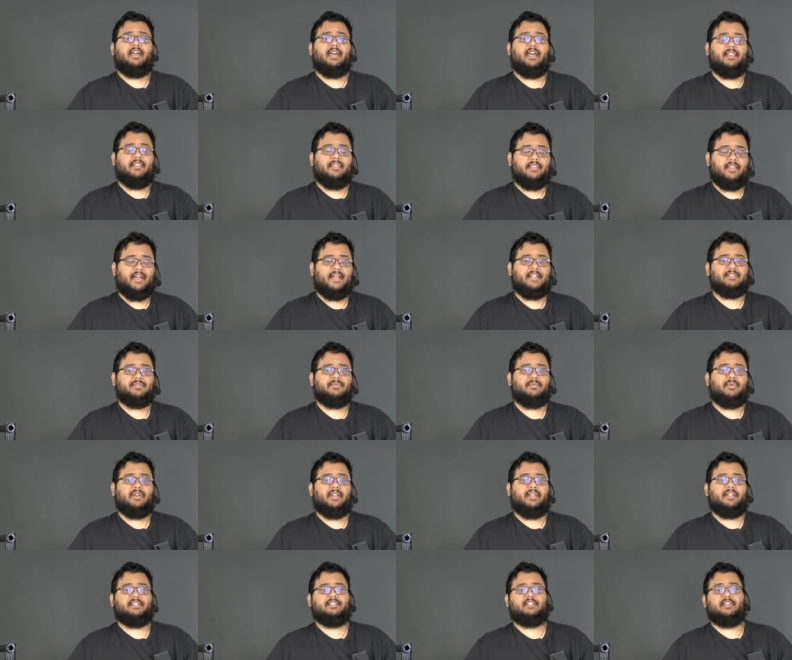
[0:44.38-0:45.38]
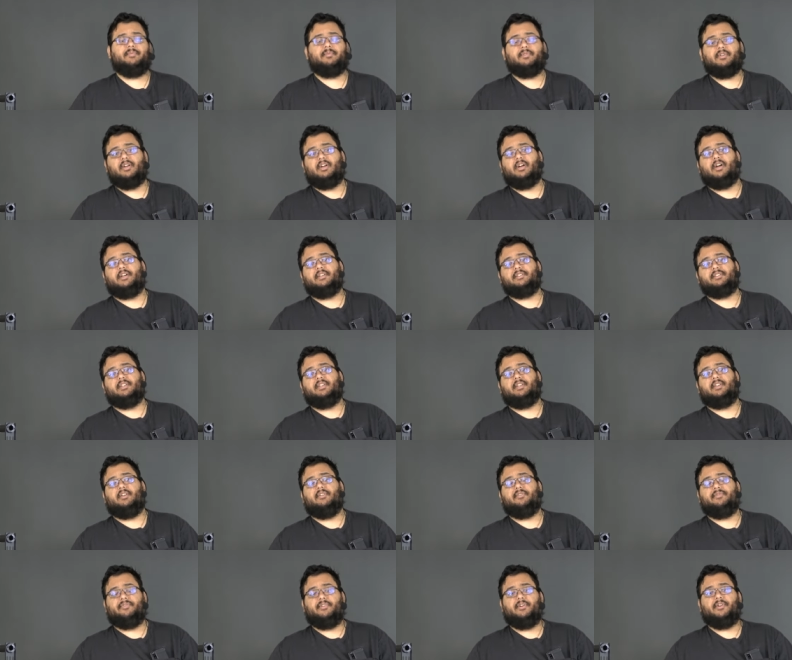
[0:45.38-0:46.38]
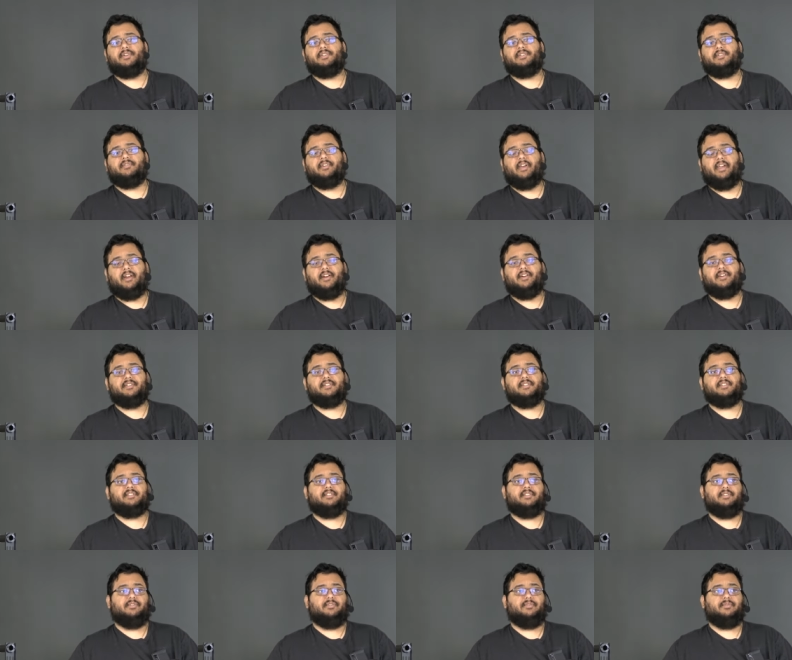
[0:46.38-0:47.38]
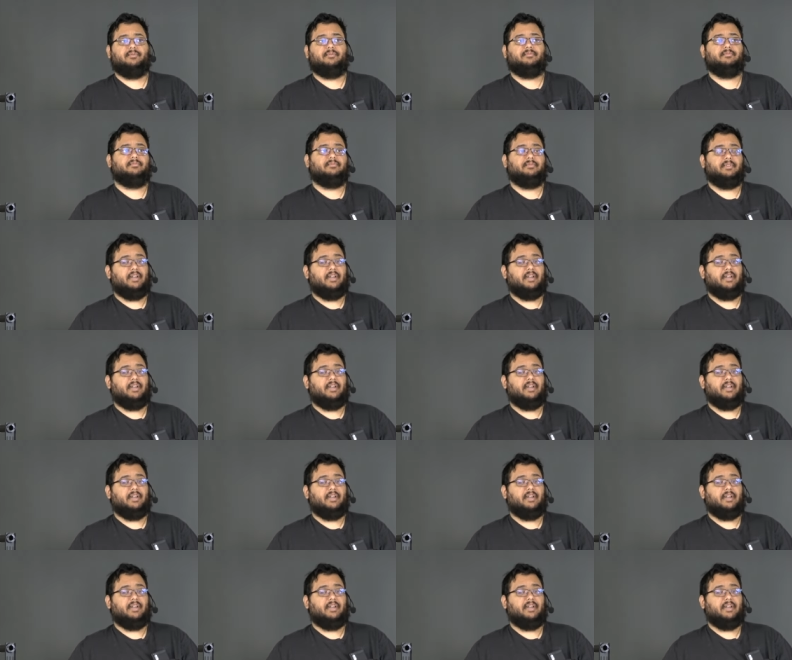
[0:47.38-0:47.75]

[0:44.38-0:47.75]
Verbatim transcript: and that's what ends up causing your first layers to